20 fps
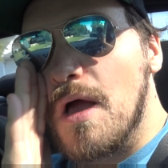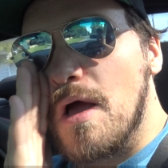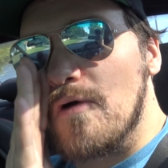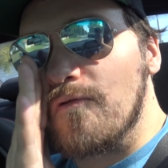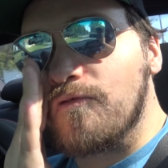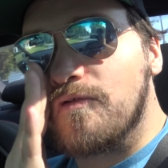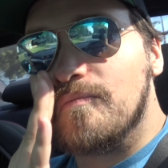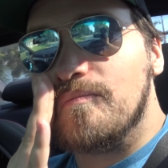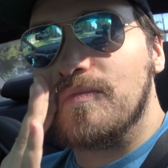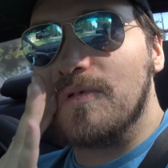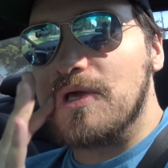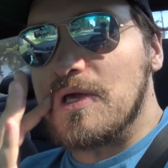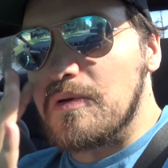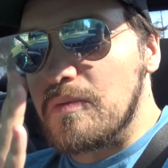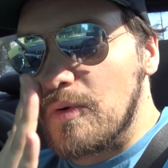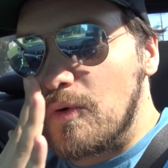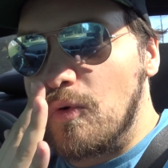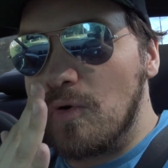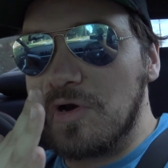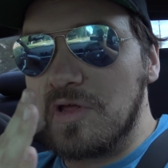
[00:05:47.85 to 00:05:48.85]
from me
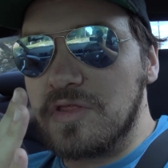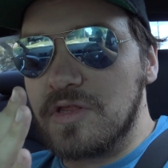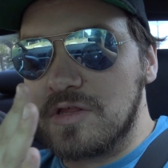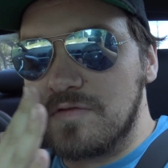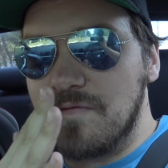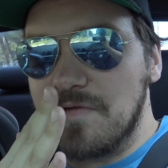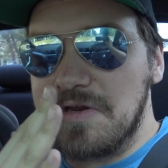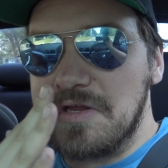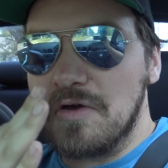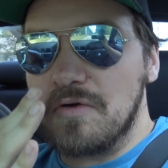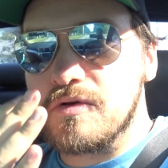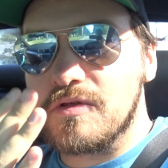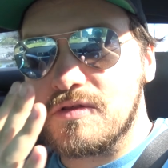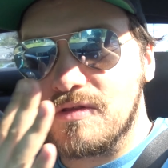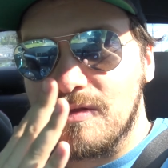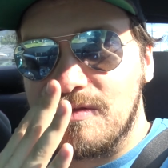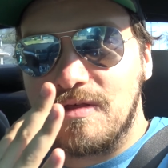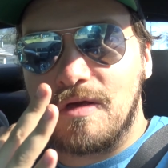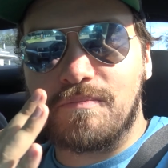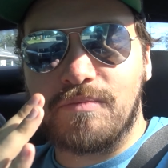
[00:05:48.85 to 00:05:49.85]
recording this video. It's
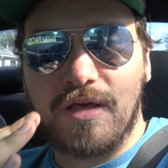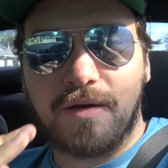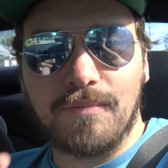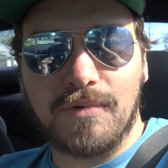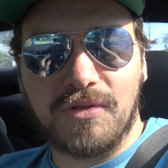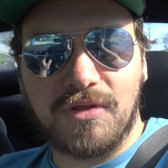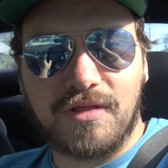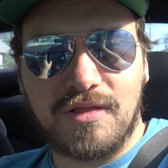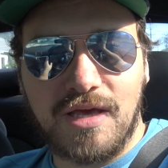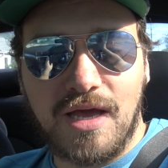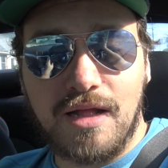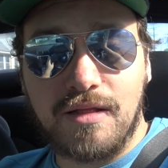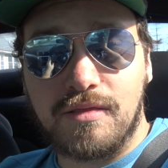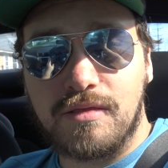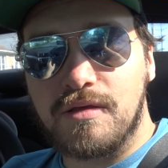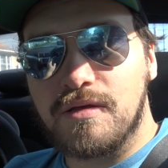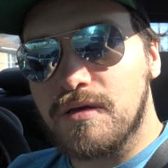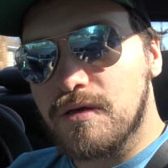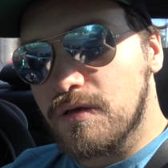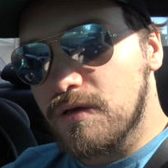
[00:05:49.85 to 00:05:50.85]
September the
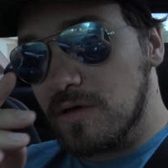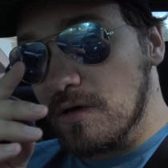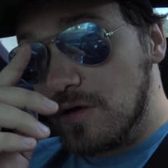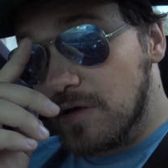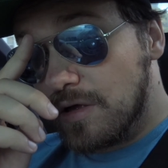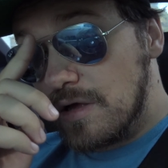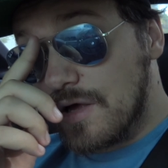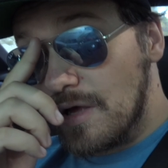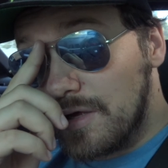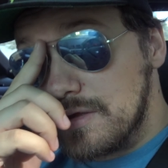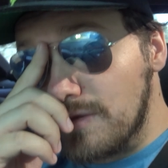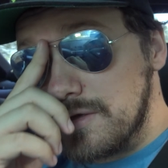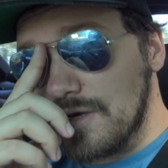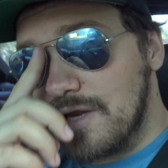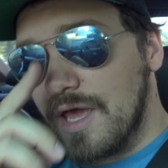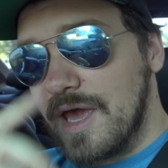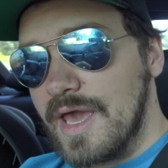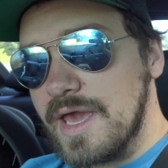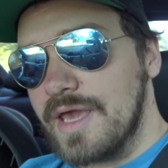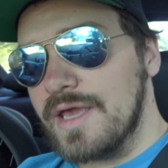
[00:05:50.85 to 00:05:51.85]
10th
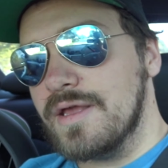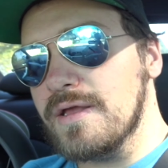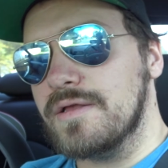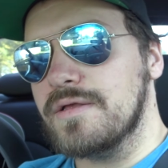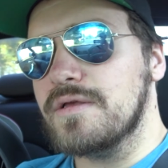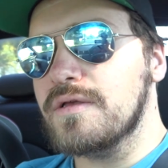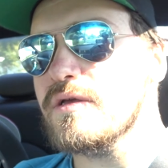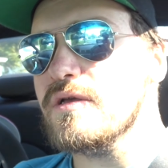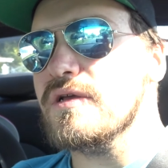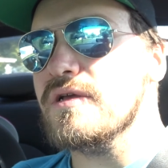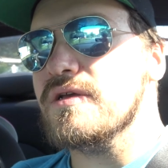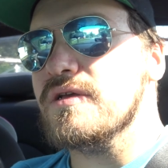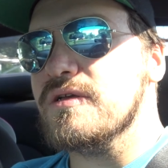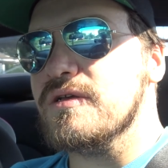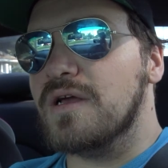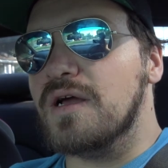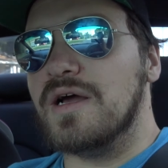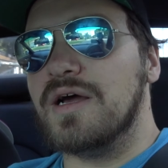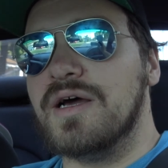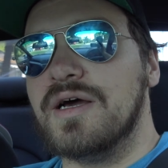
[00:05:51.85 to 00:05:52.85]
today,
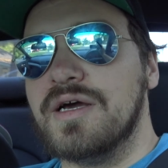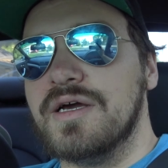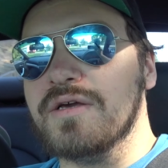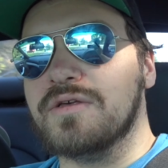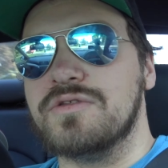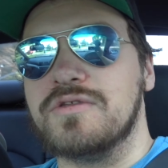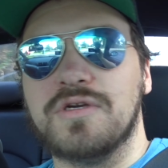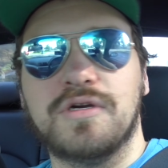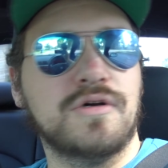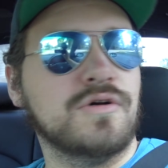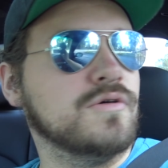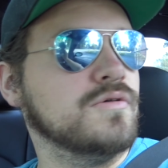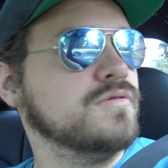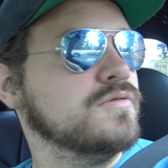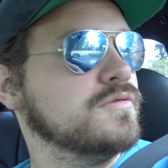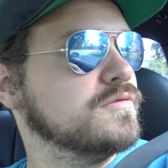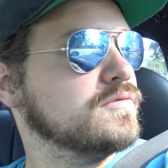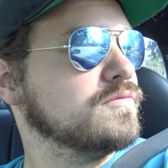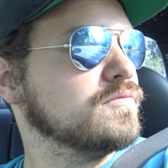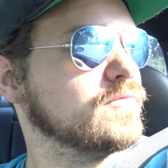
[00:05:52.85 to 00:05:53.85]
so
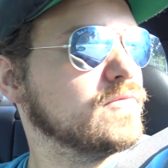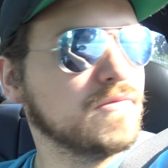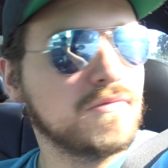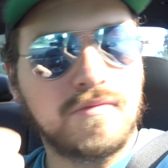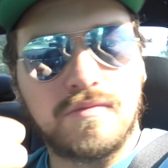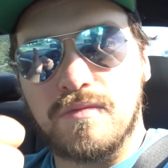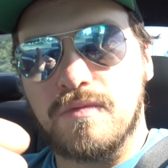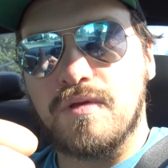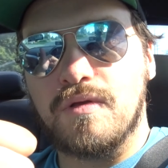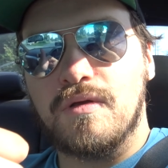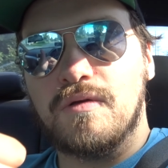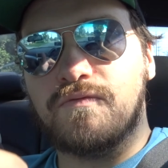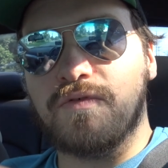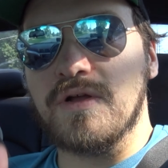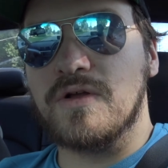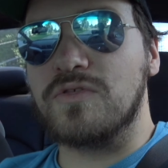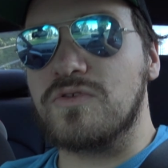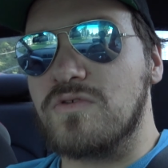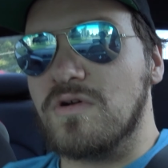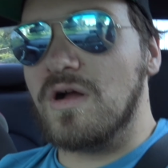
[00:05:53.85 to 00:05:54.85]

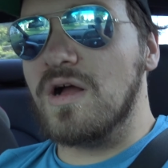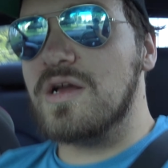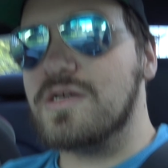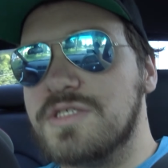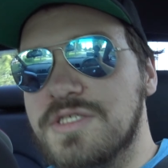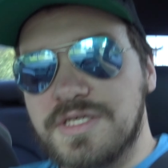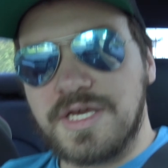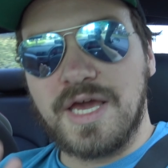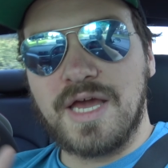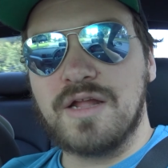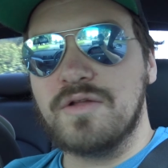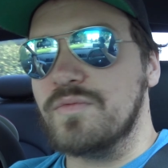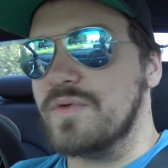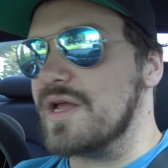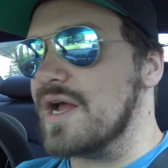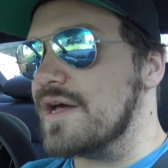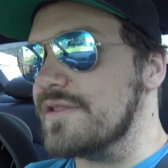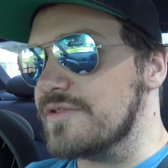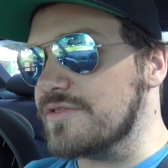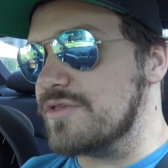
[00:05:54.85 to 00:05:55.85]
fingers crossed. Again, we
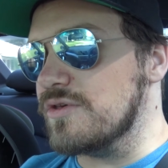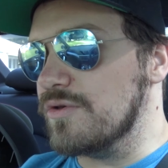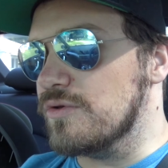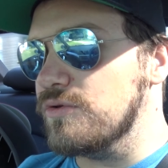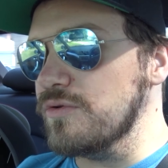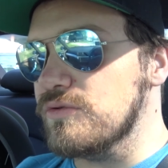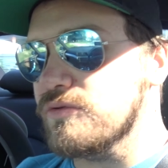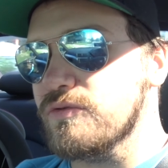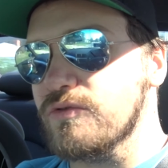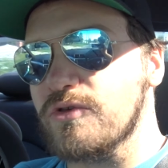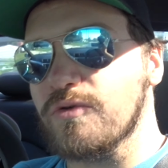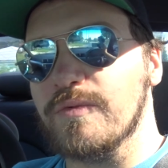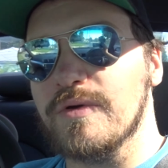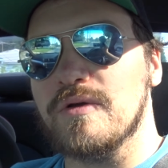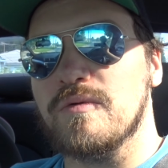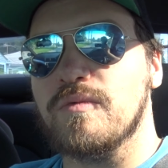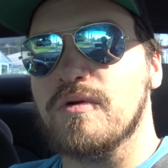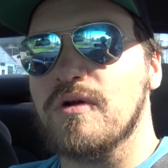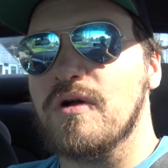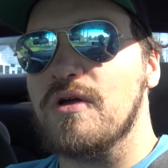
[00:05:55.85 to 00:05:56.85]
got the tune, so
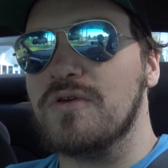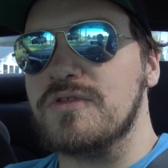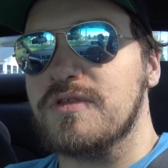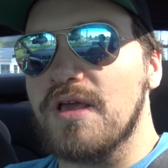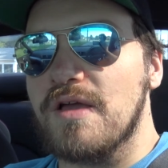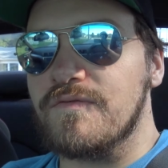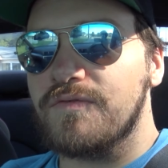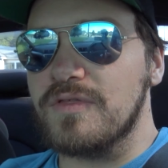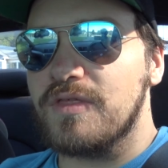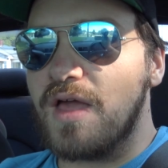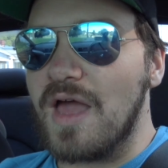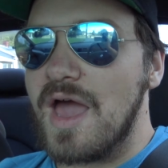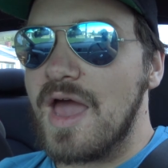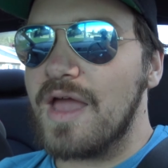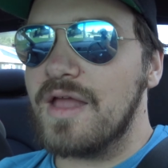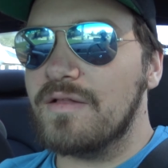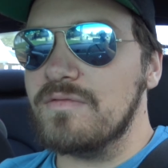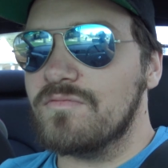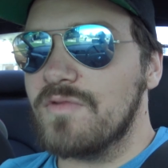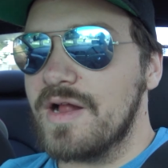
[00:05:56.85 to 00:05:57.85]
we're all set for
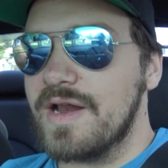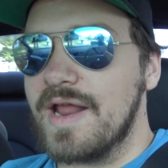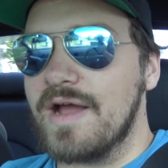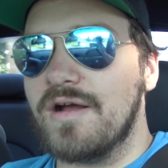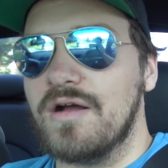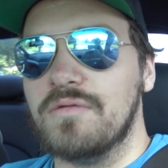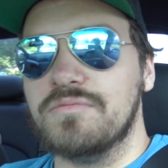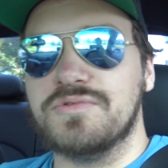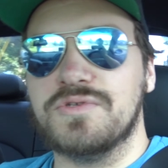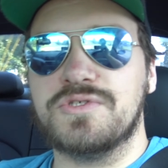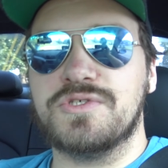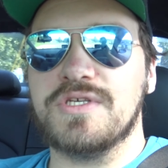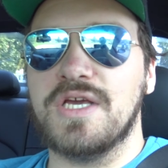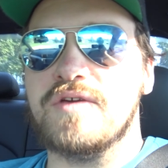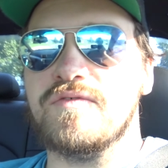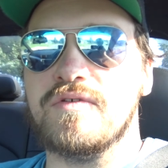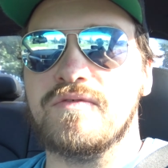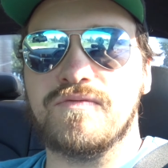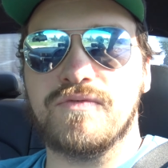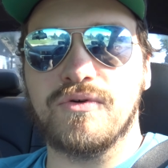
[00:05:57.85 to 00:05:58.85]
that. Right now I'm just
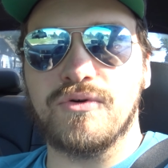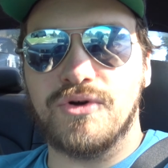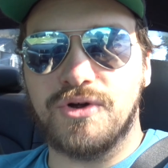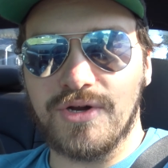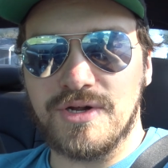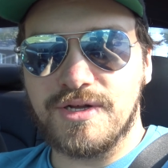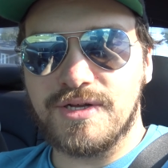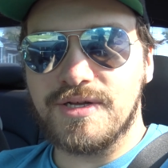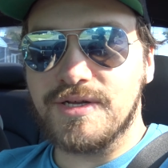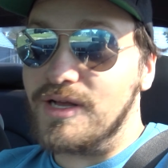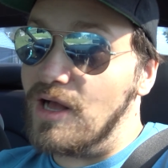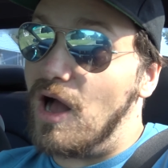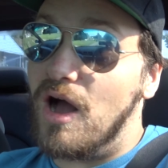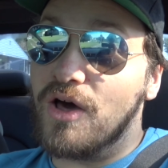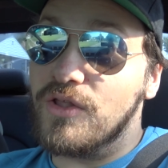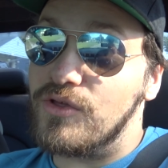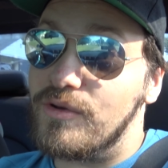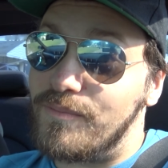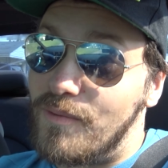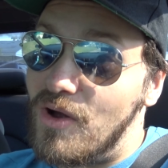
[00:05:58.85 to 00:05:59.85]
saving for
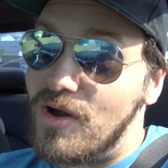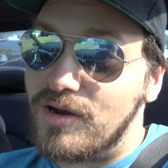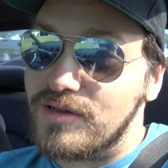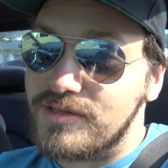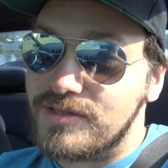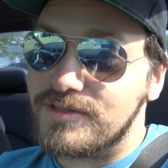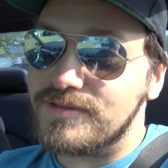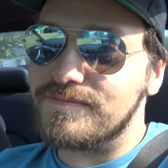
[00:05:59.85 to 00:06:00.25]
other parts.